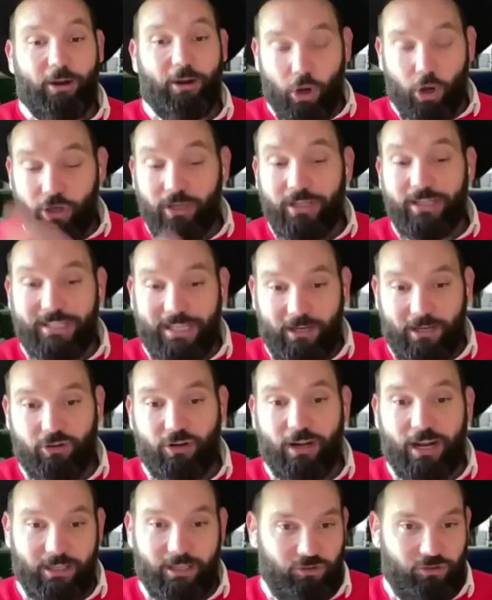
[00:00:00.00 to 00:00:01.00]
and only
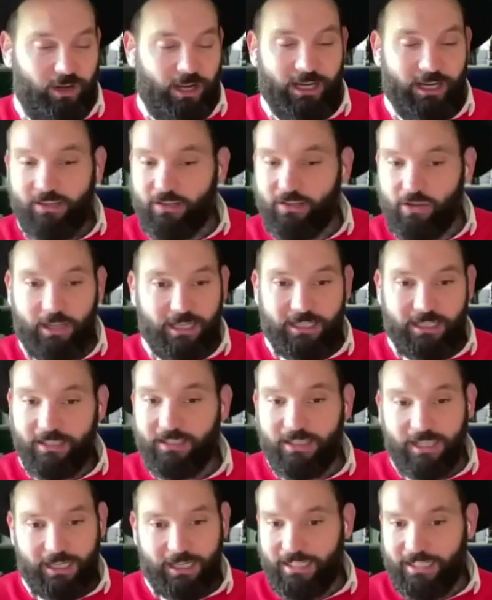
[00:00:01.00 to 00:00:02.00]
centralized training, so they
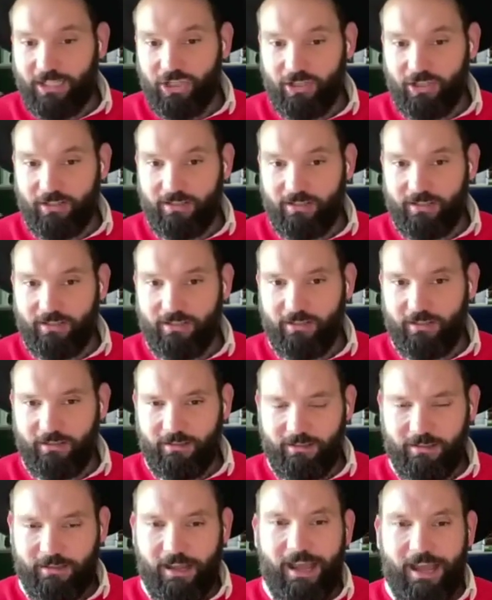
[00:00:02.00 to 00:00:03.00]
didn't get teaching
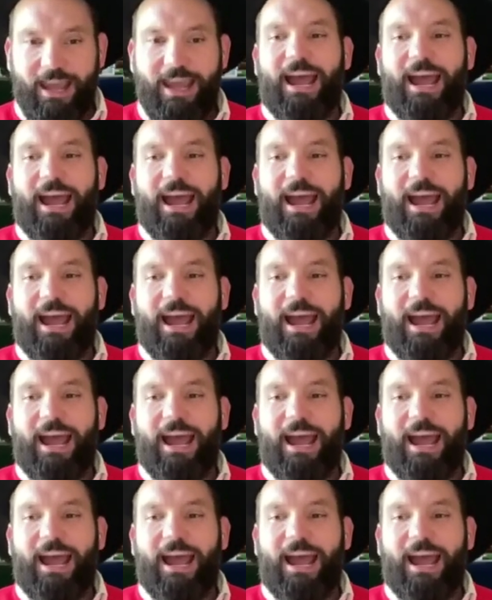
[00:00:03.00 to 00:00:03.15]
assistants.